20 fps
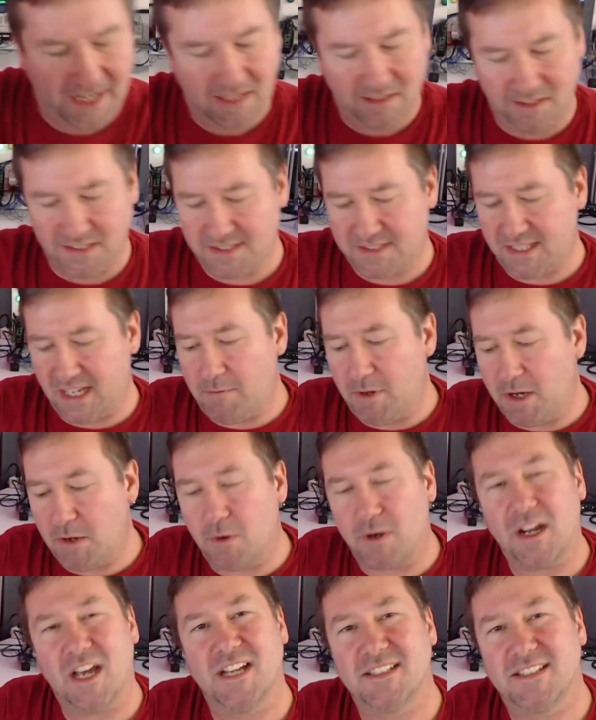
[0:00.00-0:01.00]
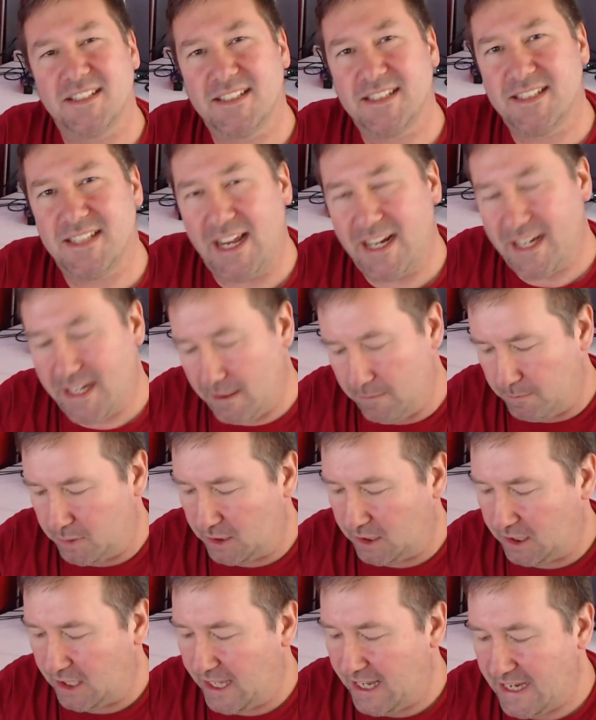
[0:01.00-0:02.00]
let's say we want a second
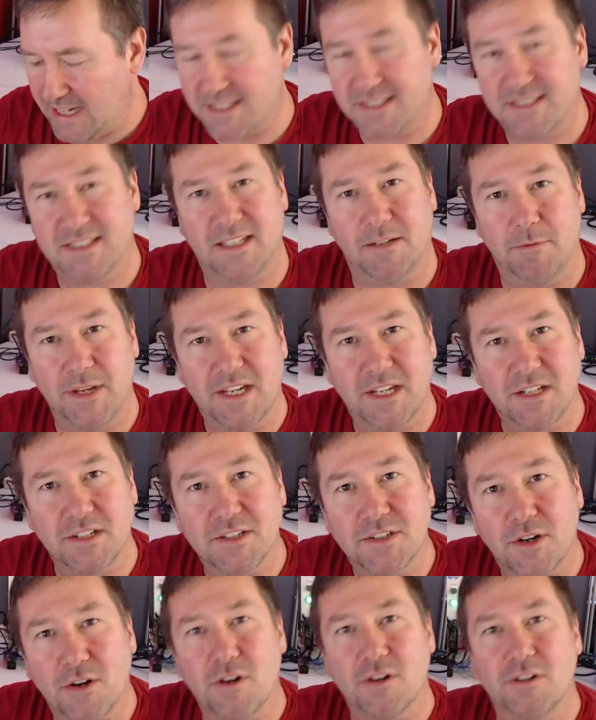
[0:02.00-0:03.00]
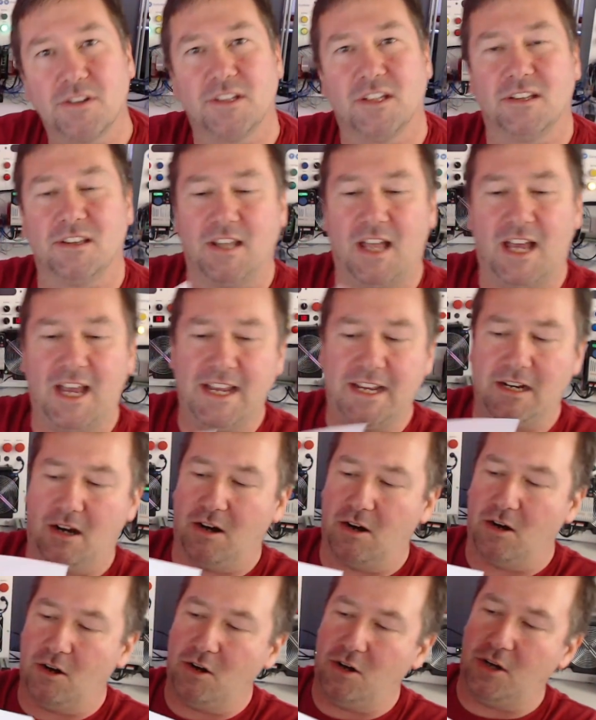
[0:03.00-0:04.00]
place that we can turn the light
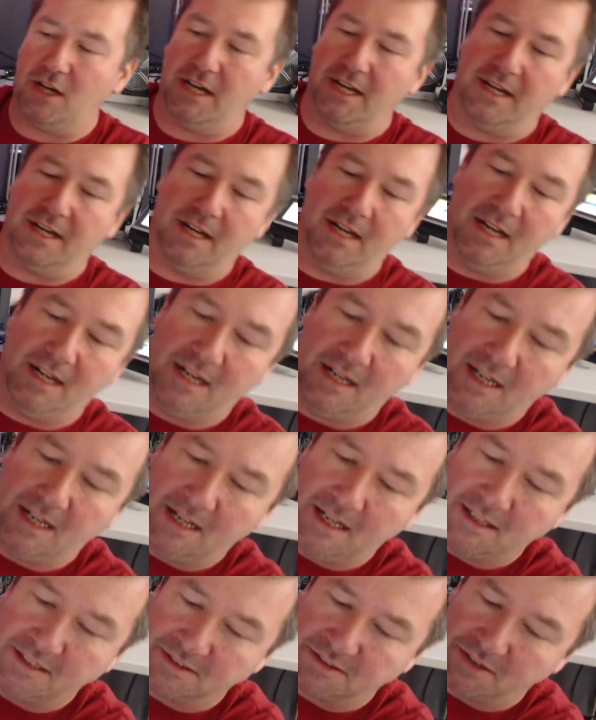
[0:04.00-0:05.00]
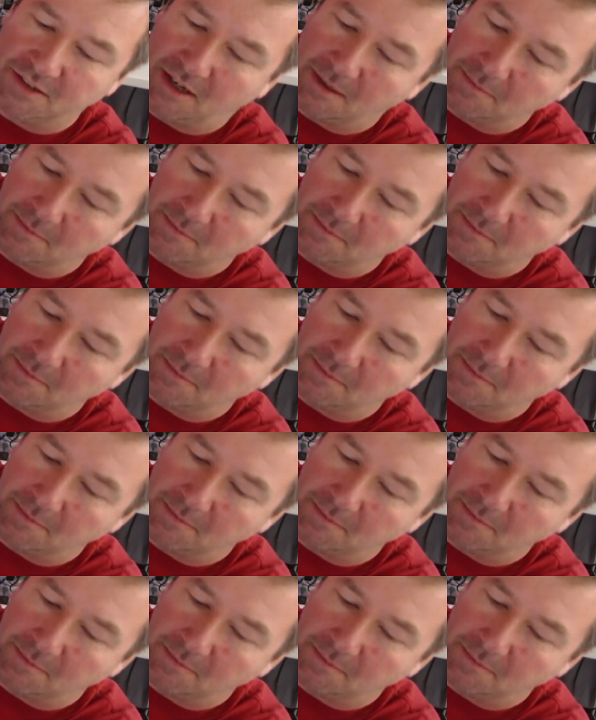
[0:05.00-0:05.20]
on. So I'm